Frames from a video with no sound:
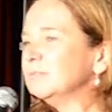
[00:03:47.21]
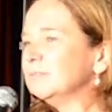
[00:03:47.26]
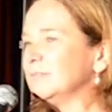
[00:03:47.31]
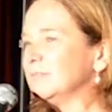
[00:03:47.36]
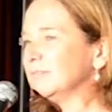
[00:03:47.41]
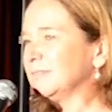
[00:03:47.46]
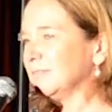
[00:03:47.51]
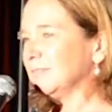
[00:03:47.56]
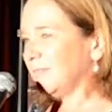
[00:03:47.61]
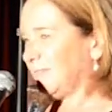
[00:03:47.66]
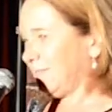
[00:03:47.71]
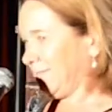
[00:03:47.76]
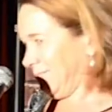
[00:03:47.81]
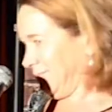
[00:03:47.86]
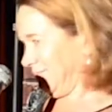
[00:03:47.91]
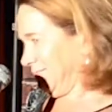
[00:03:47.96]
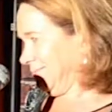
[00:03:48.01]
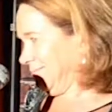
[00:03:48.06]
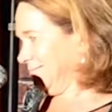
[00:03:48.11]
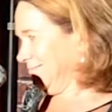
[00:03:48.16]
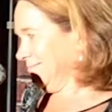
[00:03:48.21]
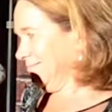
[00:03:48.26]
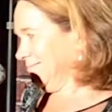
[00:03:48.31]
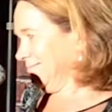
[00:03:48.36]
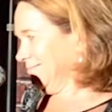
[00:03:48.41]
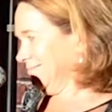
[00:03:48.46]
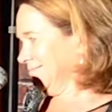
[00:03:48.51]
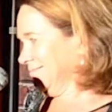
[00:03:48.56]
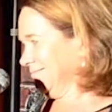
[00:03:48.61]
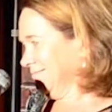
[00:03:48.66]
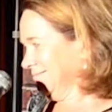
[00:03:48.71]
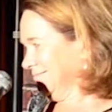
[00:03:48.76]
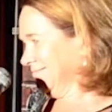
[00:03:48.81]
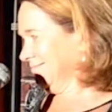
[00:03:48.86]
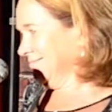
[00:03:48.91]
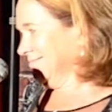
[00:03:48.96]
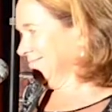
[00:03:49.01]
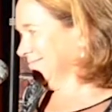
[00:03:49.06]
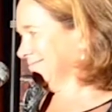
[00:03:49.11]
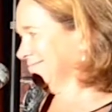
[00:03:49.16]

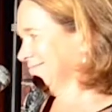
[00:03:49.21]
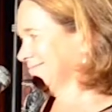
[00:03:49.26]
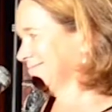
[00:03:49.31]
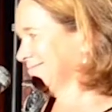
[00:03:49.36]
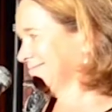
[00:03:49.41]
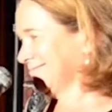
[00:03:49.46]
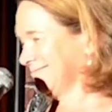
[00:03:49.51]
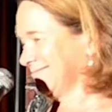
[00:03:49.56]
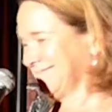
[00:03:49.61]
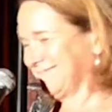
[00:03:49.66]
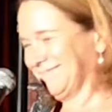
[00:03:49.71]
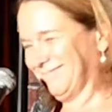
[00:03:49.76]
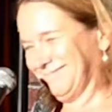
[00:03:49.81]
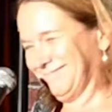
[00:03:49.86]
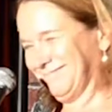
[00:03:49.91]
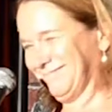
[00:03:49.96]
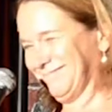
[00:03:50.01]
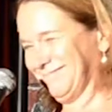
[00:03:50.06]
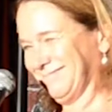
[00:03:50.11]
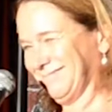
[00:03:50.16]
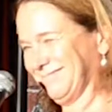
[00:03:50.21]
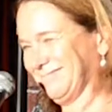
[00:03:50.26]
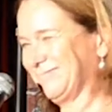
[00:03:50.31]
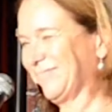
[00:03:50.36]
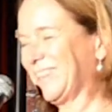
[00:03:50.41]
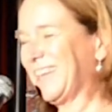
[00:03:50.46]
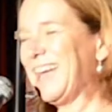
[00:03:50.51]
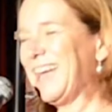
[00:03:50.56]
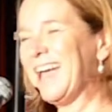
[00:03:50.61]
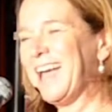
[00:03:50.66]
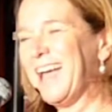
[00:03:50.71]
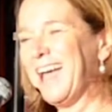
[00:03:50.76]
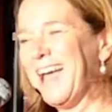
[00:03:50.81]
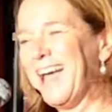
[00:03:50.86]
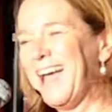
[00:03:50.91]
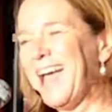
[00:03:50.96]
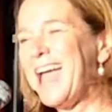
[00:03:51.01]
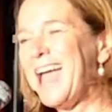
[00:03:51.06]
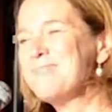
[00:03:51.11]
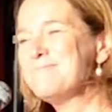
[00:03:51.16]

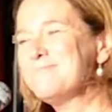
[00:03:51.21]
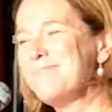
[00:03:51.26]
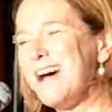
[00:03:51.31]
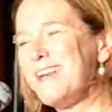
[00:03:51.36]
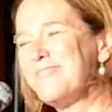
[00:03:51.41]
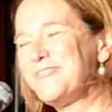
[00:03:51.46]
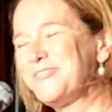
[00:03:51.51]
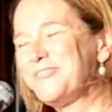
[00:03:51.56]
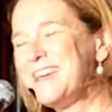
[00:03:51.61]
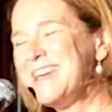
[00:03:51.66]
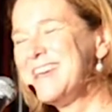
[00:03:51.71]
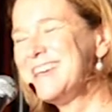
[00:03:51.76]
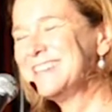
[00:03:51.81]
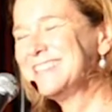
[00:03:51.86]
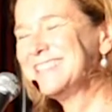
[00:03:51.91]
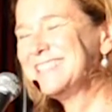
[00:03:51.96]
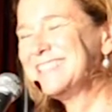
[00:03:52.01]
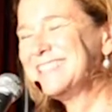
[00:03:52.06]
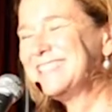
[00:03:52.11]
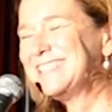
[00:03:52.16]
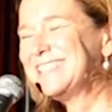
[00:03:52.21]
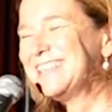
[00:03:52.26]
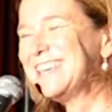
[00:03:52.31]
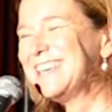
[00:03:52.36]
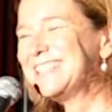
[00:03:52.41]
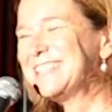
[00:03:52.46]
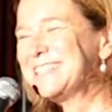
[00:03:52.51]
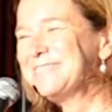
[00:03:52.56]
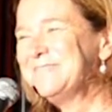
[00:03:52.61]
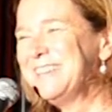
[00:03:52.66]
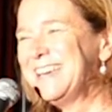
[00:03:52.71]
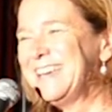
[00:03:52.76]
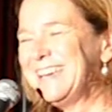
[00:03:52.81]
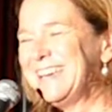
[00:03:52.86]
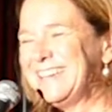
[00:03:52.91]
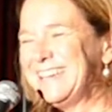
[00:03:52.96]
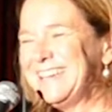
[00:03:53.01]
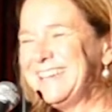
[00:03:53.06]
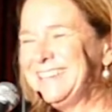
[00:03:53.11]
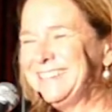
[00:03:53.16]
And my friend, she said to
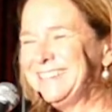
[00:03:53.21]
me,